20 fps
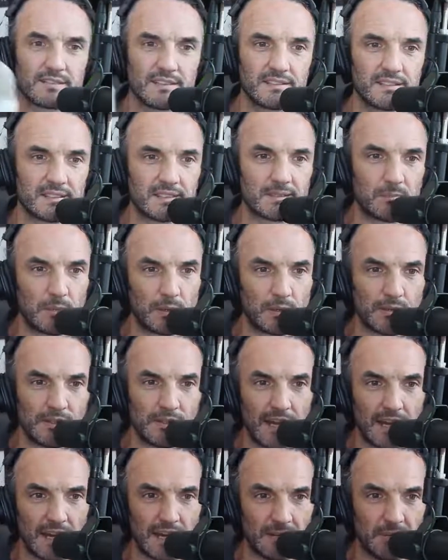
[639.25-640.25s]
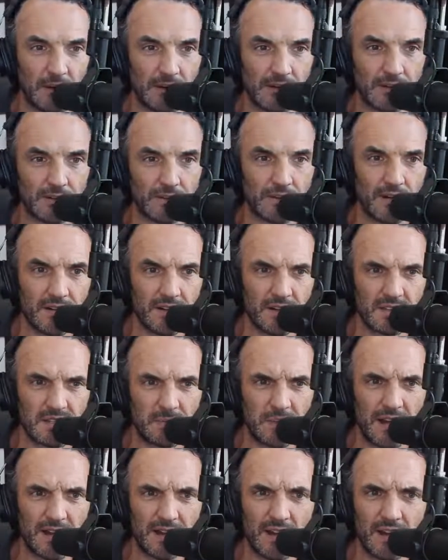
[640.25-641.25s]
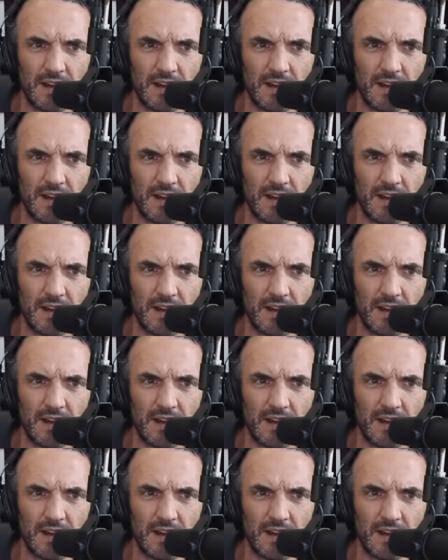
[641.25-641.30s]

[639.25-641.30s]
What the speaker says: This is a Blue Yeti microphone. It's about